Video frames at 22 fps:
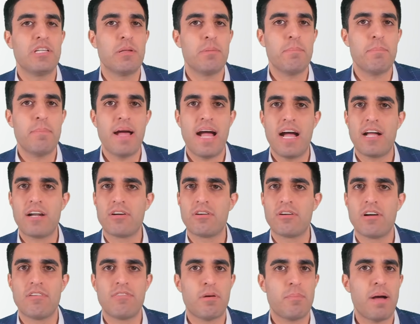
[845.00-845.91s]
matter of
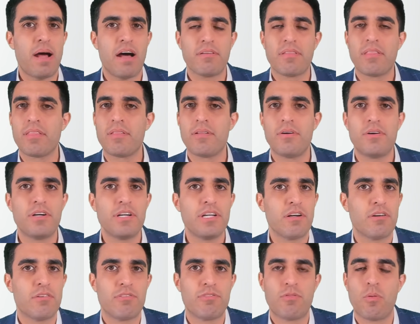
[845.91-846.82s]
about 30 or
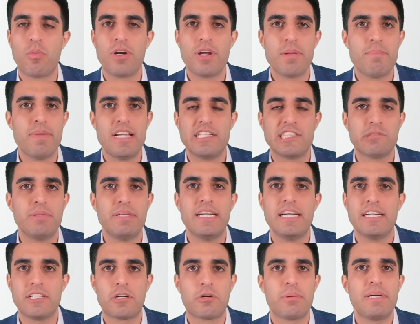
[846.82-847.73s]
40 minutes, we
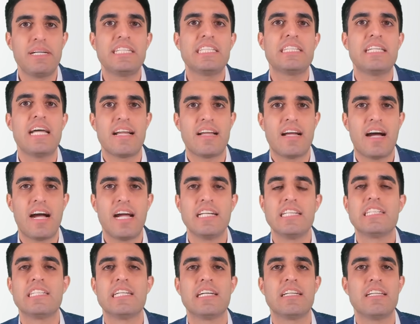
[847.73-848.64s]
increase that height
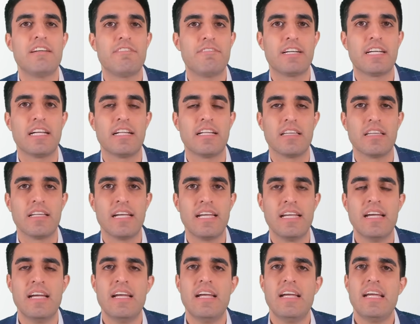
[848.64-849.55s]

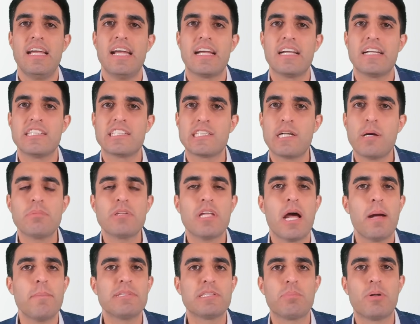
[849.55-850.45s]
significantly. It can
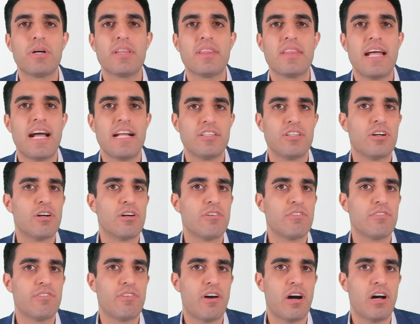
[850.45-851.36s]
sometimes put that nerve
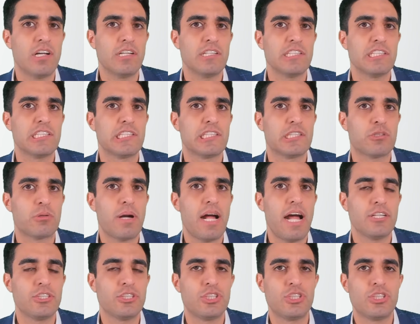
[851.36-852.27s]
on stretch.
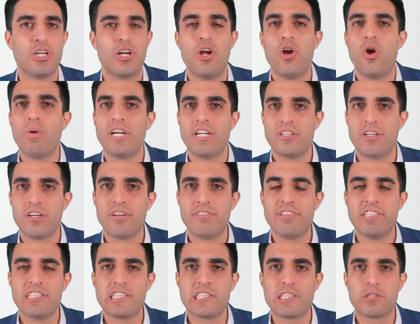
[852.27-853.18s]
When a nerve
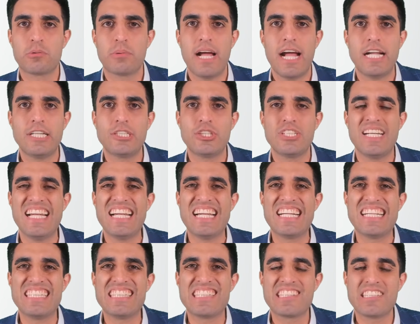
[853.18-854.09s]
is stretched, it
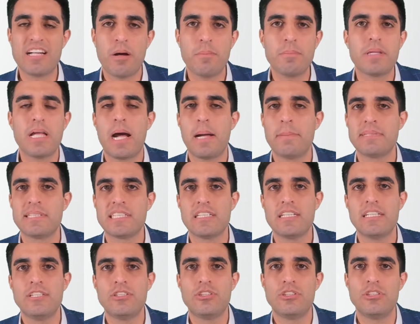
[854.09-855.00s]
can sometimes
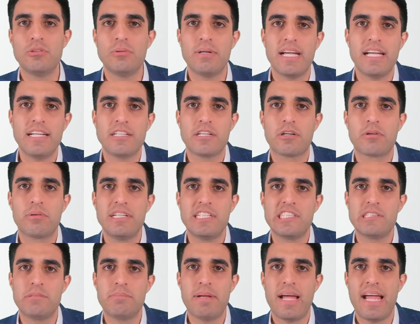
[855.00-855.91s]
lead to
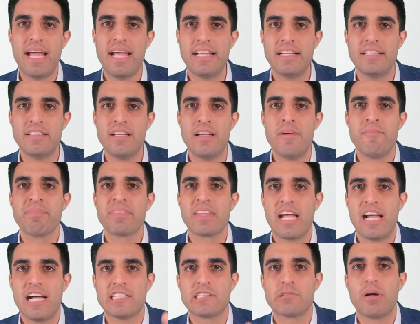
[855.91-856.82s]
increased pain
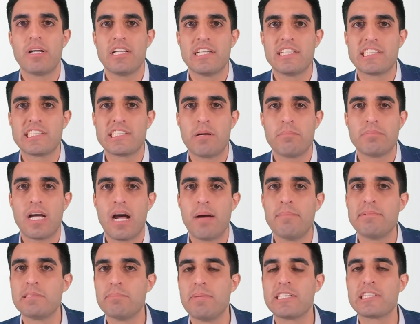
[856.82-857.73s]
as well as
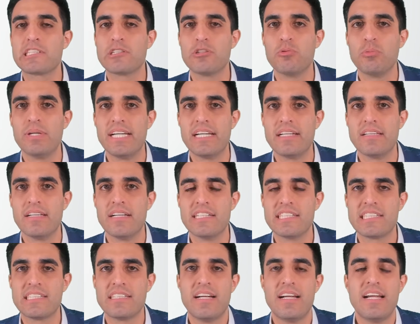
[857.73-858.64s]
sometimes muscle weakness.